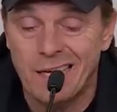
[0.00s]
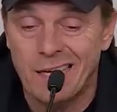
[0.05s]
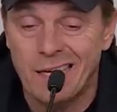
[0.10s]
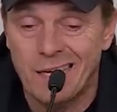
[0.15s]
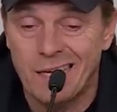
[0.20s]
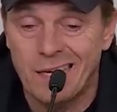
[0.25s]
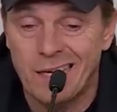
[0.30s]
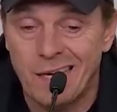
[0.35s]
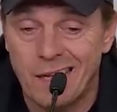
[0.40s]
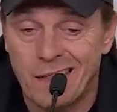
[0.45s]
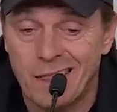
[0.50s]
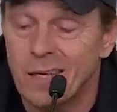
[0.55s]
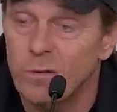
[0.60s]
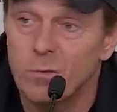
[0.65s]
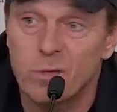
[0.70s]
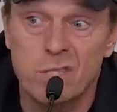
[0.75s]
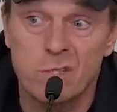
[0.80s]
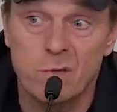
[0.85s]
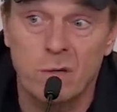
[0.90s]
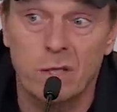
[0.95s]
Uh, I
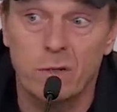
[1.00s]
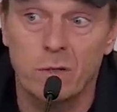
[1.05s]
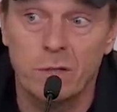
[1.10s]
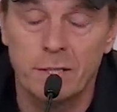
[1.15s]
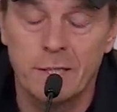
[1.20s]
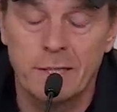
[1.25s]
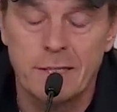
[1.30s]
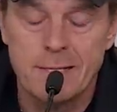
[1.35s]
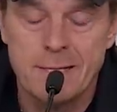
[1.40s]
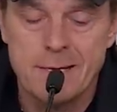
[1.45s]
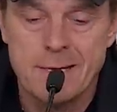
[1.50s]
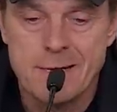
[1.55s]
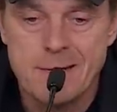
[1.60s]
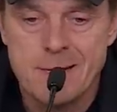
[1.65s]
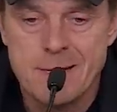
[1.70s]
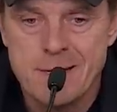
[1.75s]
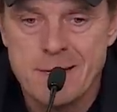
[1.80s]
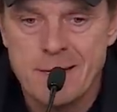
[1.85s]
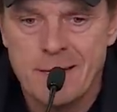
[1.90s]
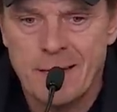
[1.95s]
think we struggled,
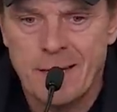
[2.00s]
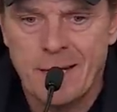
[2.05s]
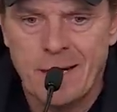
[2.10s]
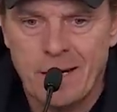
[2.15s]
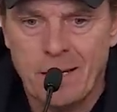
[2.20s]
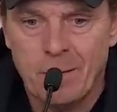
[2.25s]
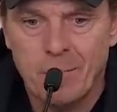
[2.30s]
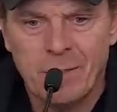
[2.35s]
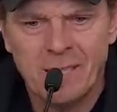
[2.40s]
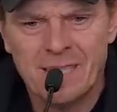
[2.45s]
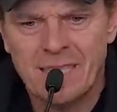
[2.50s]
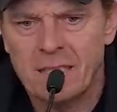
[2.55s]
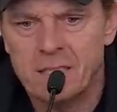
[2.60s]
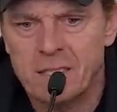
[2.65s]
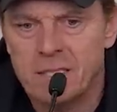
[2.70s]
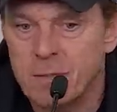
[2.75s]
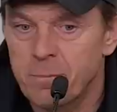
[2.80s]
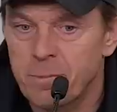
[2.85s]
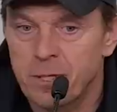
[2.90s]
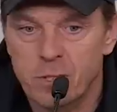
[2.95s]
um, but
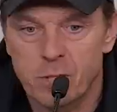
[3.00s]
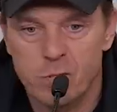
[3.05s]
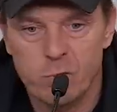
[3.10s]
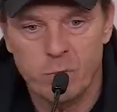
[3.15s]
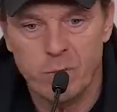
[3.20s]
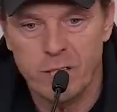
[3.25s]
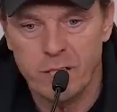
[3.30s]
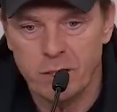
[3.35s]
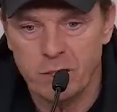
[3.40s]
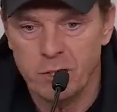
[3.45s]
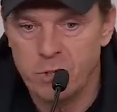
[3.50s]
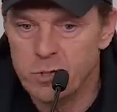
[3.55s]
that's typical Sweden.